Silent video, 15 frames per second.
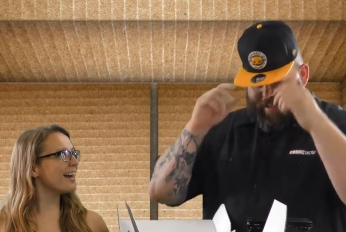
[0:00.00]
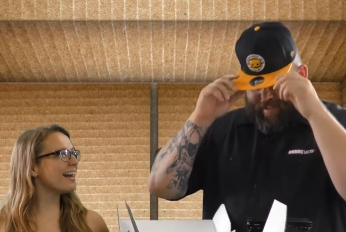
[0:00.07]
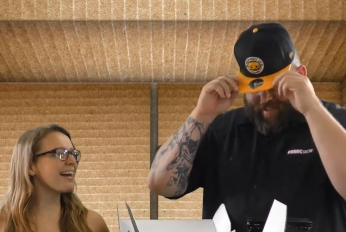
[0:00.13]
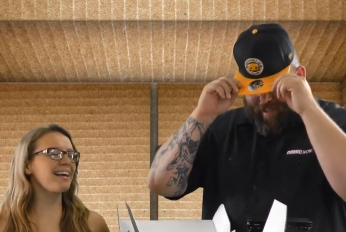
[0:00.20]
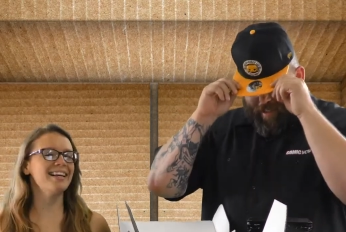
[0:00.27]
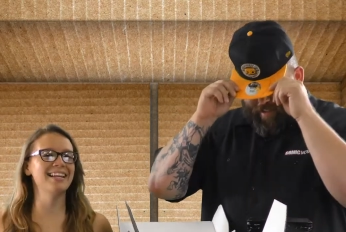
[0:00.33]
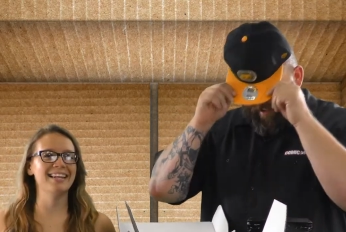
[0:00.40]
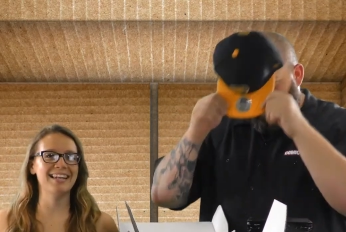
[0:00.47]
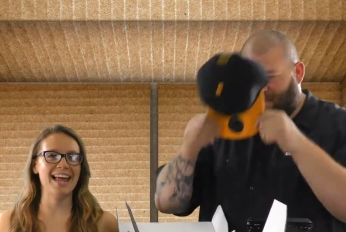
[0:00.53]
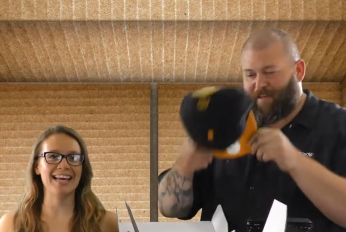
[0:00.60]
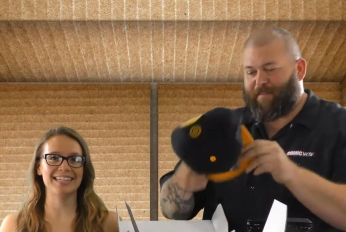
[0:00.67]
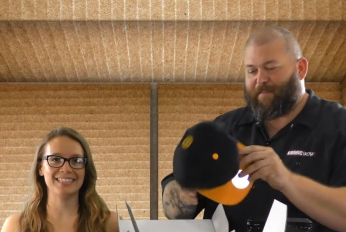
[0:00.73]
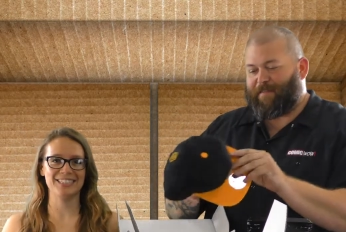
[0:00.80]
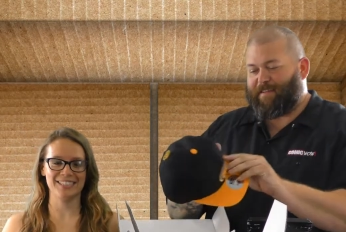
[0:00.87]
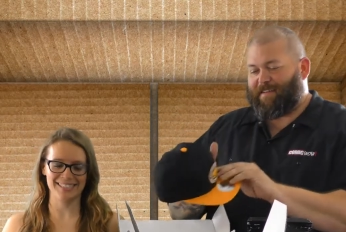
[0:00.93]
Speaker 1: and ah,
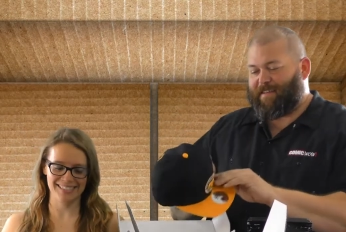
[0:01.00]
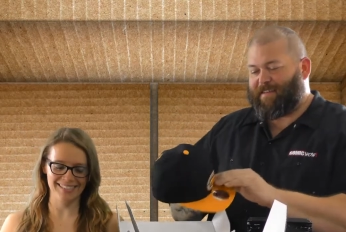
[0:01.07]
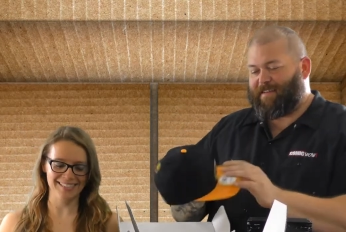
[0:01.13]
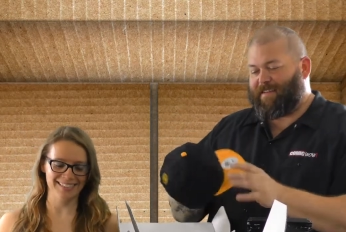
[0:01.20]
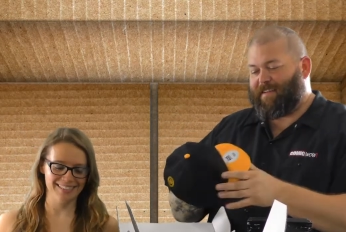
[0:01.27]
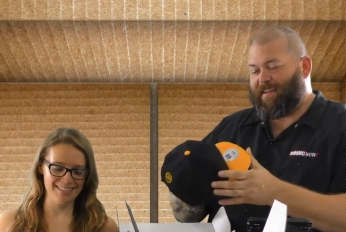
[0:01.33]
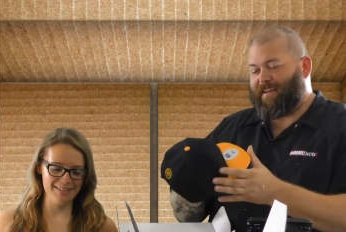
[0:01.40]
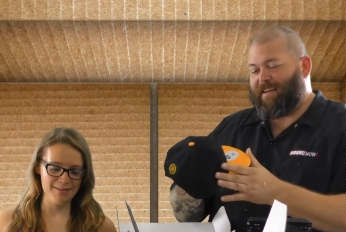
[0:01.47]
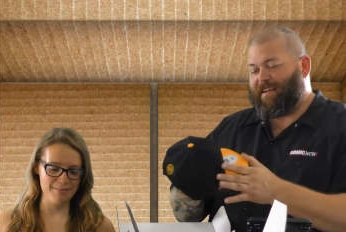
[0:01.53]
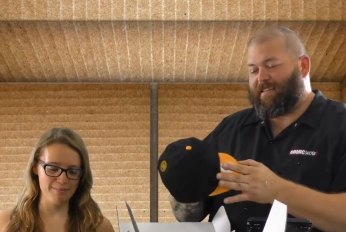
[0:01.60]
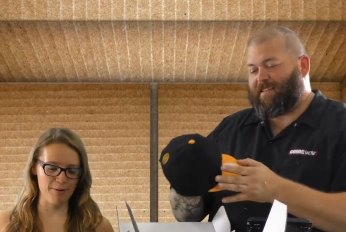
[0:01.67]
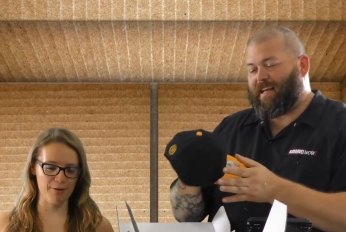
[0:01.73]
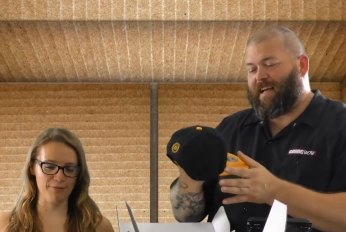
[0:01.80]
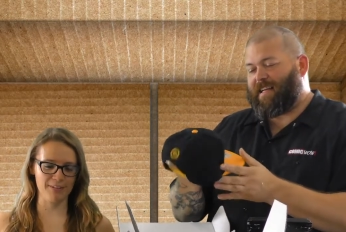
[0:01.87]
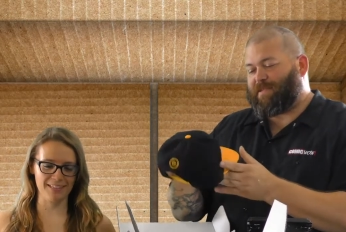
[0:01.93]
languages.
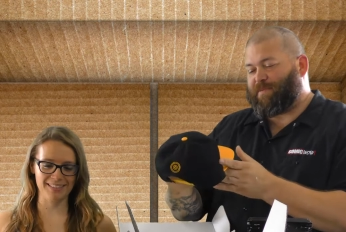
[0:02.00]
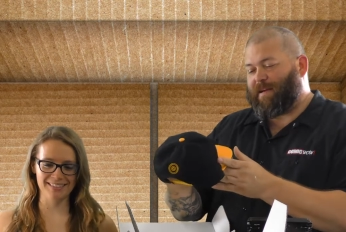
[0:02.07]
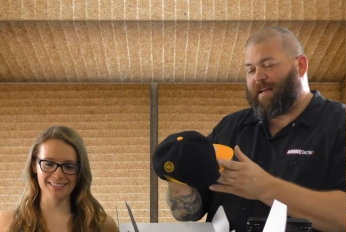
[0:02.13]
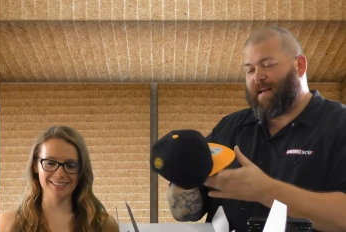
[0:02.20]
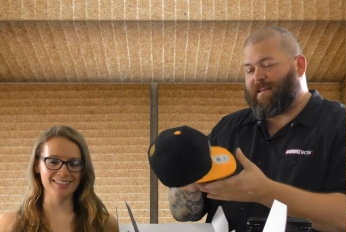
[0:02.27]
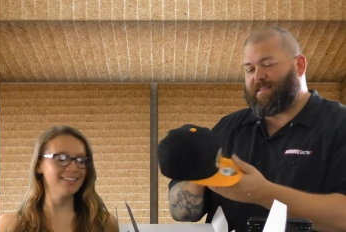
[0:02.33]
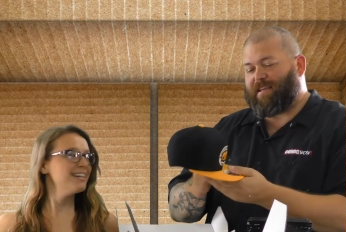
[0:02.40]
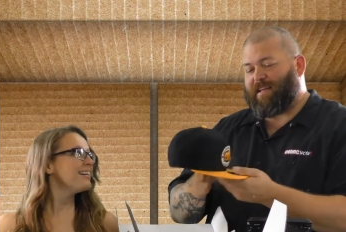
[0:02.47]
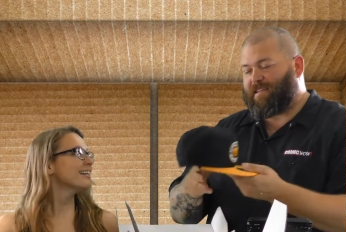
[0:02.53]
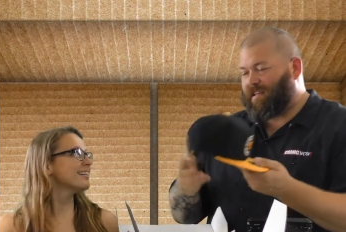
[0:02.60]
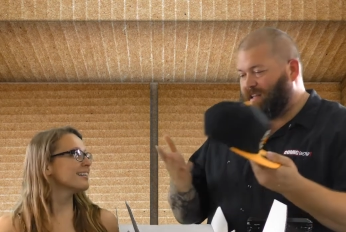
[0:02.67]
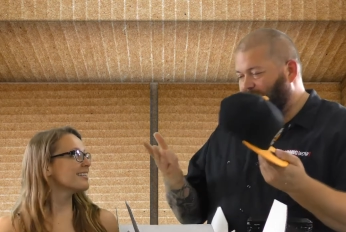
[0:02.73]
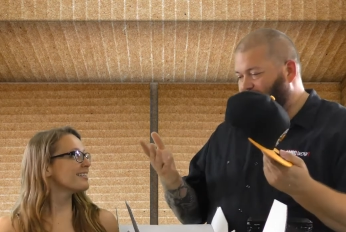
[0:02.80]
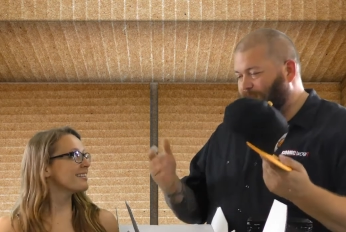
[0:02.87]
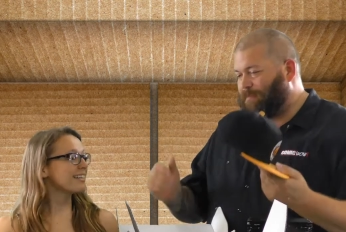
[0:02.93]
Perfect. Yeah, it's pretty nice. It's a
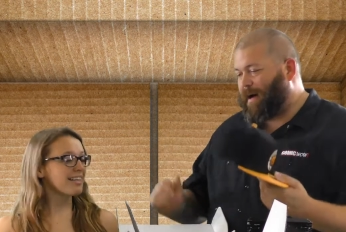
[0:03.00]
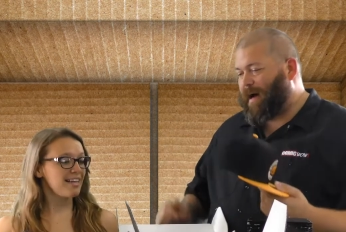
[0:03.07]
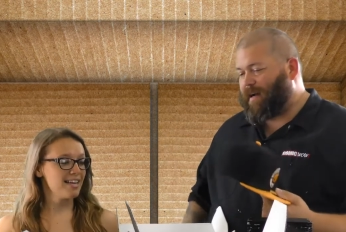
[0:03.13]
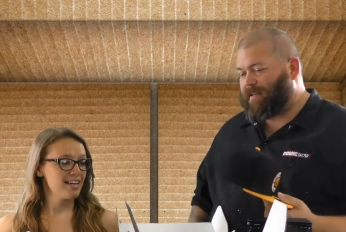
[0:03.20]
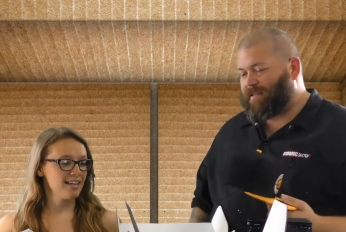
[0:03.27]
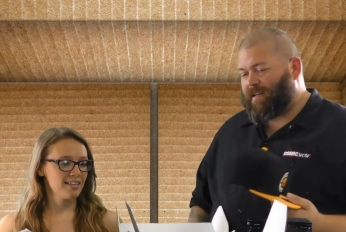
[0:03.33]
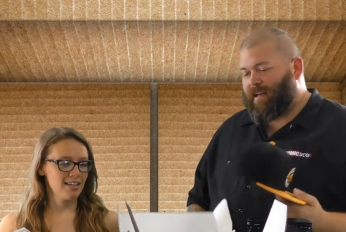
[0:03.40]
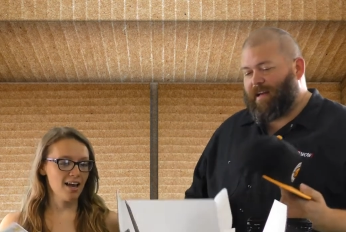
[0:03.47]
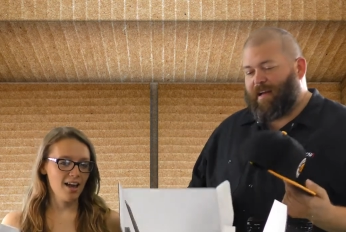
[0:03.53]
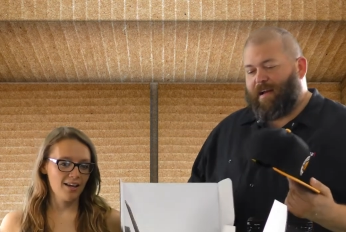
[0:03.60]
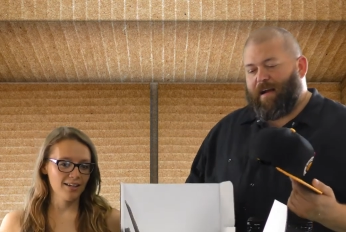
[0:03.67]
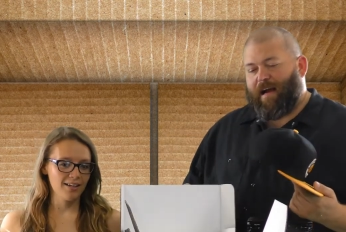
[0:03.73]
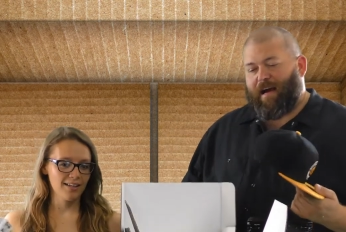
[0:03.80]
decent box. Yeah.